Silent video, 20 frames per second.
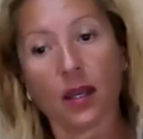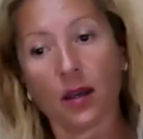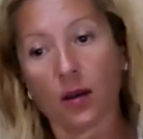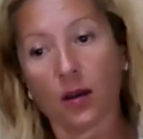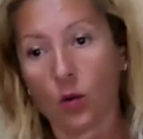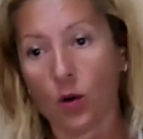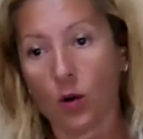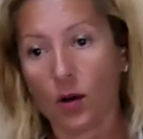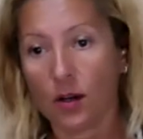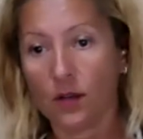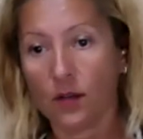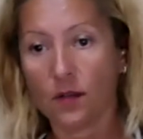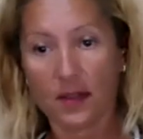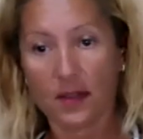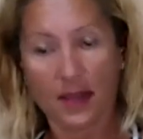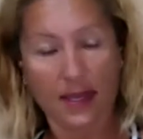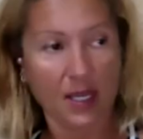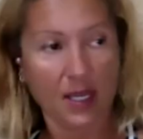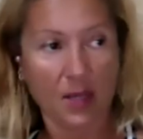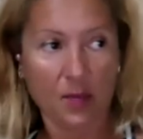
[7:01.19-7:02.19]
Quite often
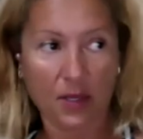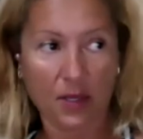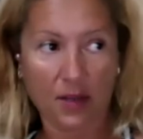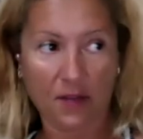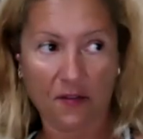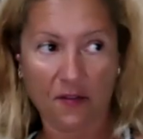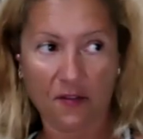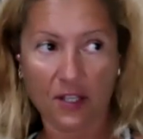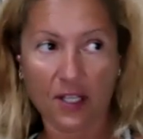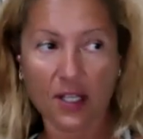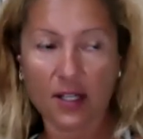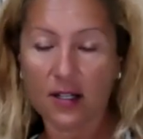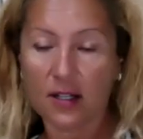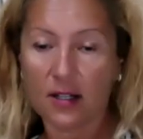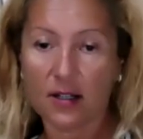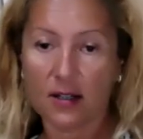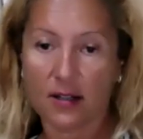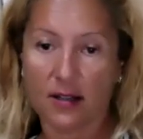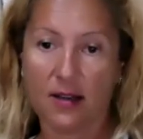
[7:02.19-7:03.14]
they can be fear,